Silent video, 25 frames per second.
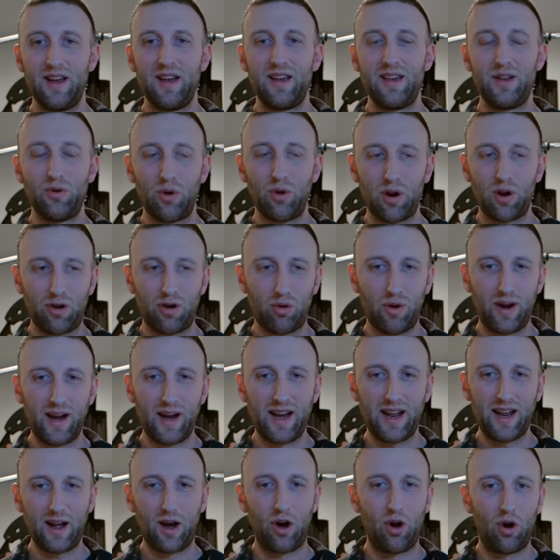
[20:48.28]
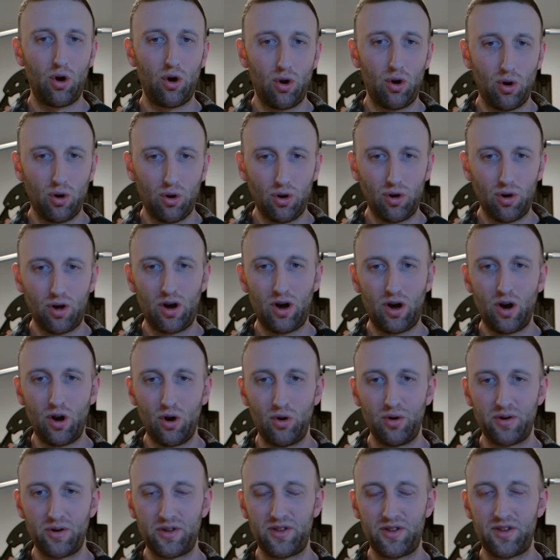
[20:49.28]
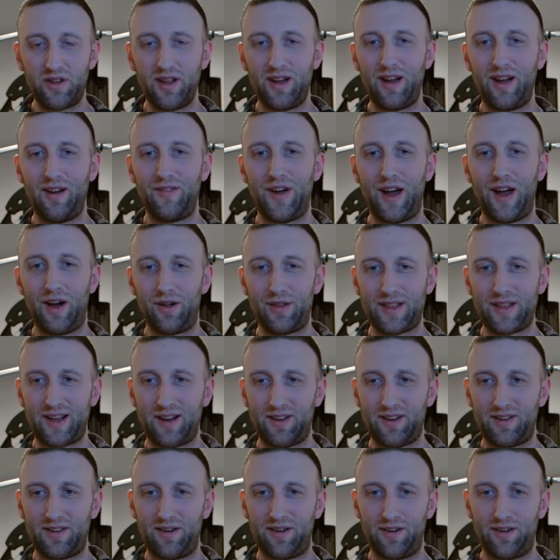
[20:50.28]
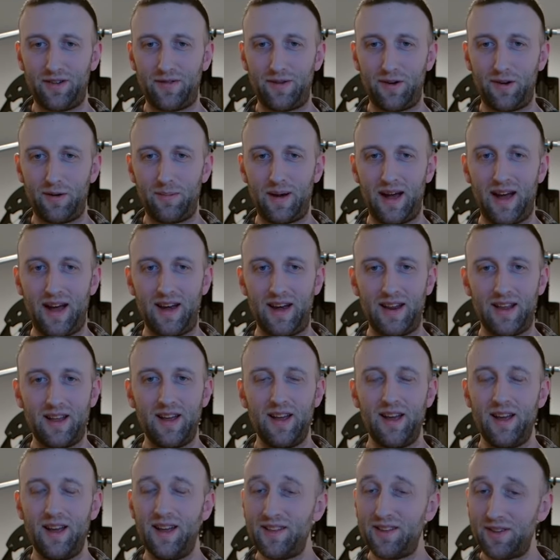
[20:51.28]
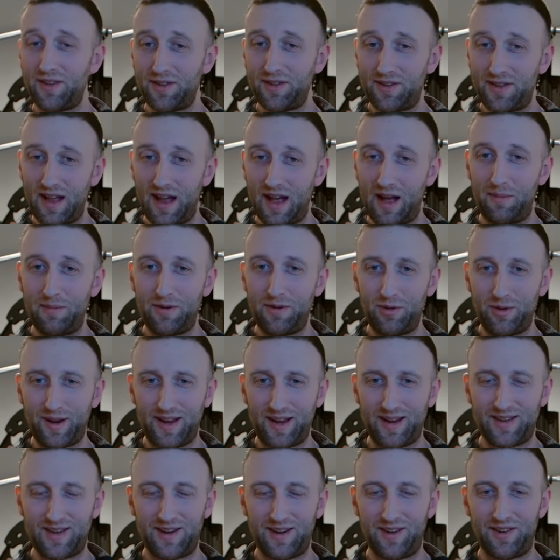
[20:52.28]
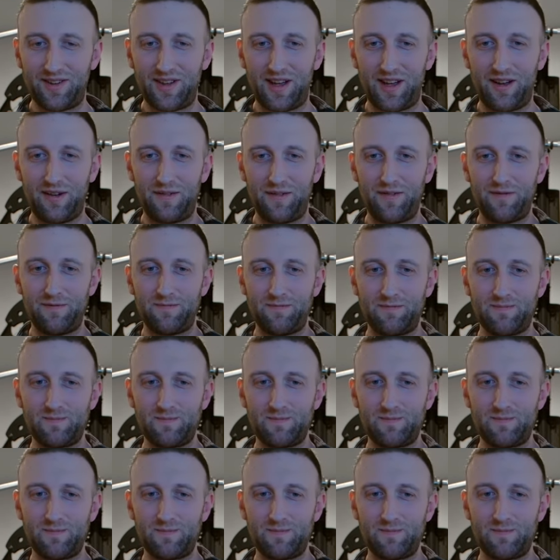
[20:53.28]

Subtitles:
you are creating a whole host of health concerns for your body. So stop doing it to yourself.